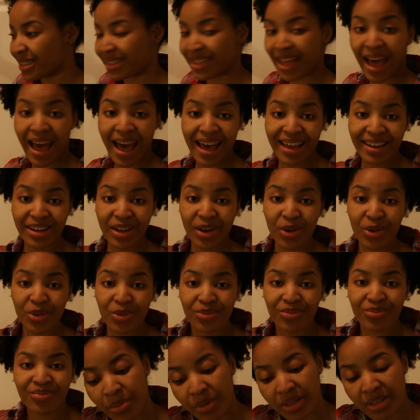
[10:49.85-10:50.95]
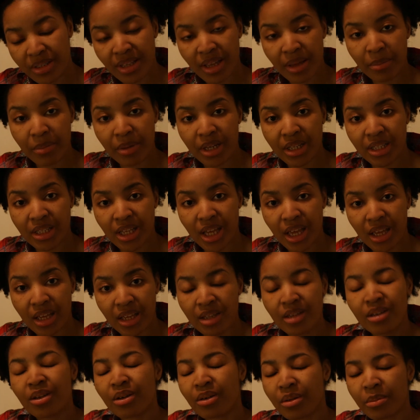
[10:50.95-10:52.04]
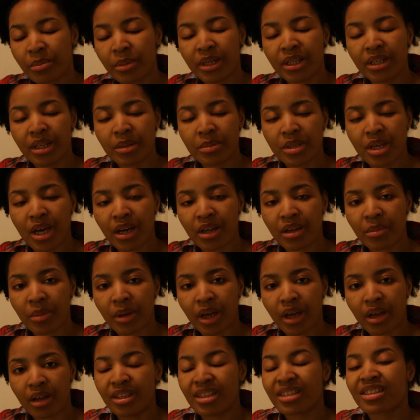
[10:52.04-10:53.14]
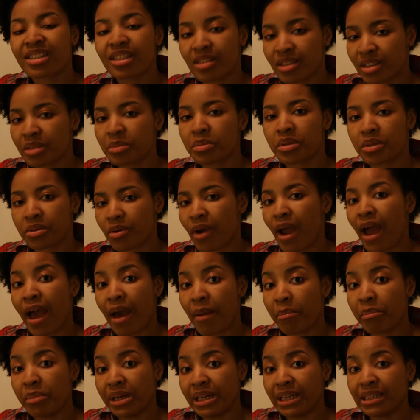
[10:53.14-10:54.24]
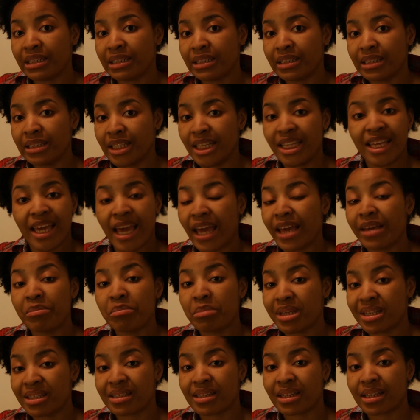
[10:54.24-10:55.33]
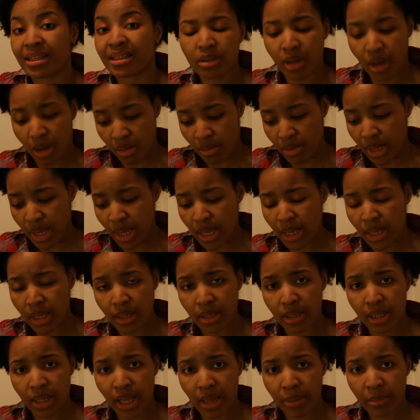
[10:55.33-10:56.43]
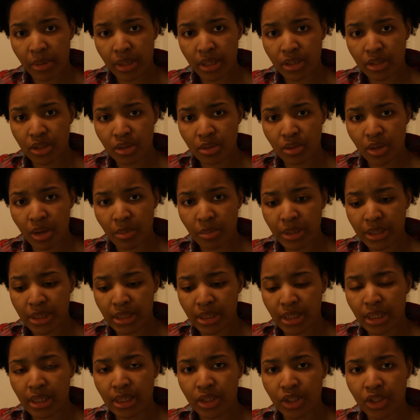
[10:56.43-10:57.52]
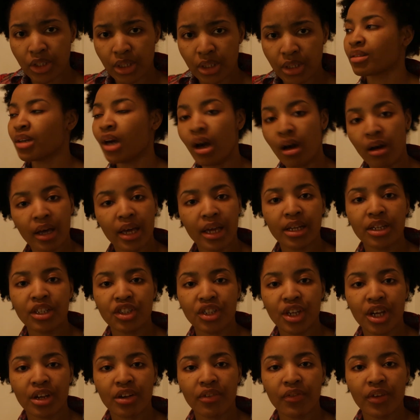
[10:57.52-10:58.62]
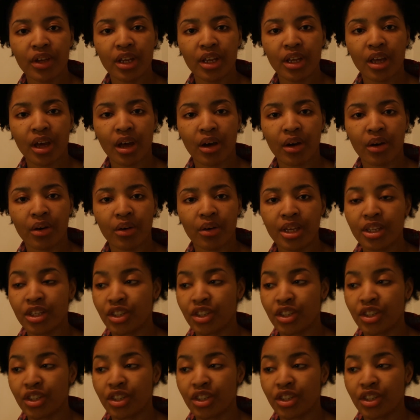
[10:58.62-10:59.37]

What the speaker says: Side note, press that button yet? You know what button I'm talking about. It's a subscribe button. You can't miss it. Go ahead and hit the like button too. Don't be stingy. Go ahead and share the video.